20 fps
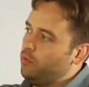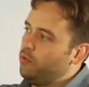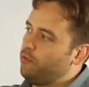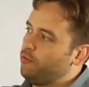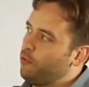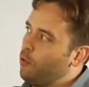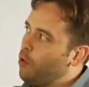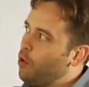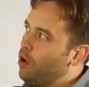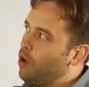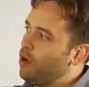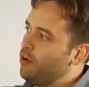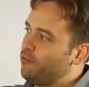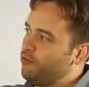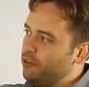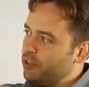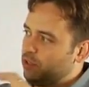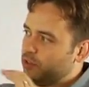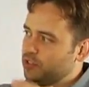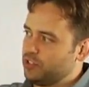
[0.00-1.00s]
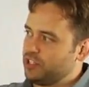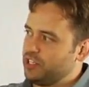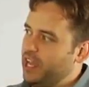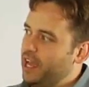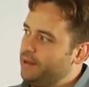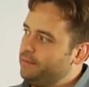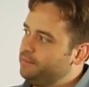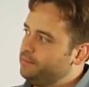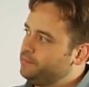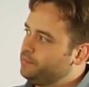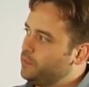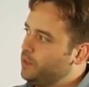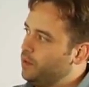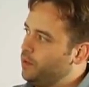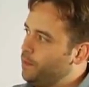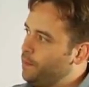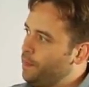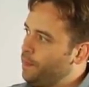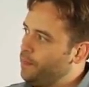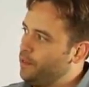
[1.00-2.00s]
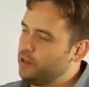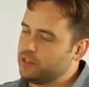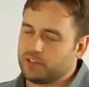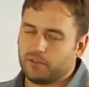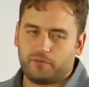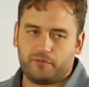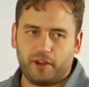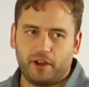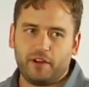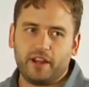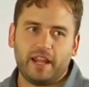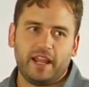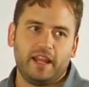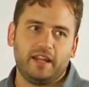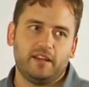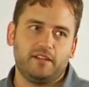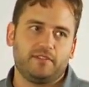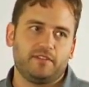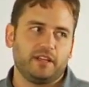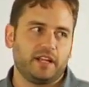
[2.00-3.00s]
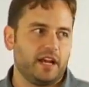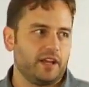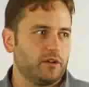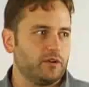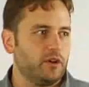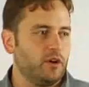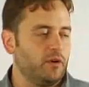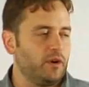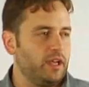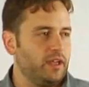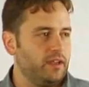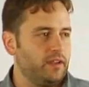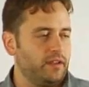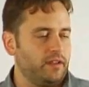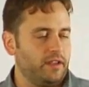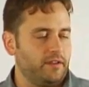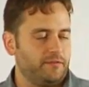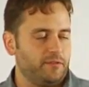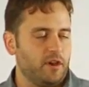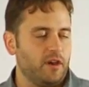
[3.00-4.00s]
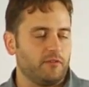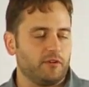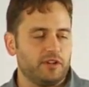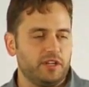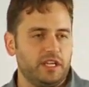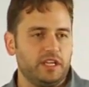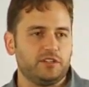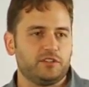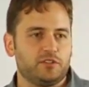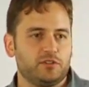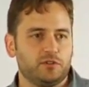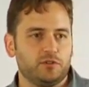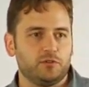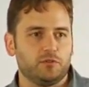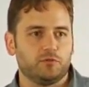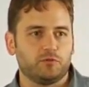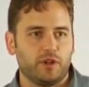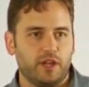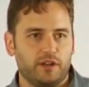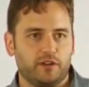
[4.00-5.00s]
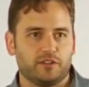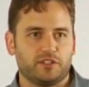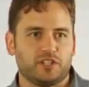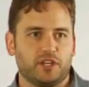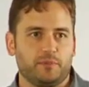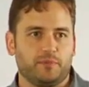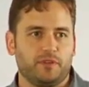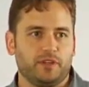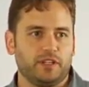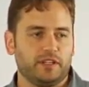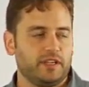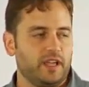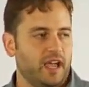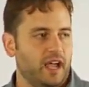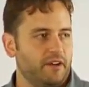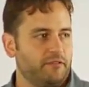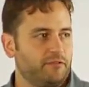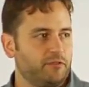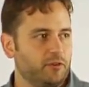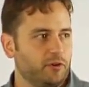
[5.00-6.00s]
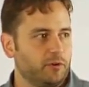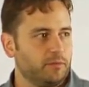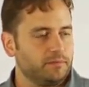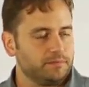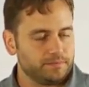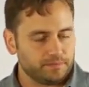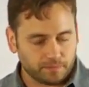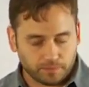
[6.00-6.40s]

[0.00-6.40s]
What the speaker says: for a field set, there's a very handy thing. I don't know if you ever need to render something after,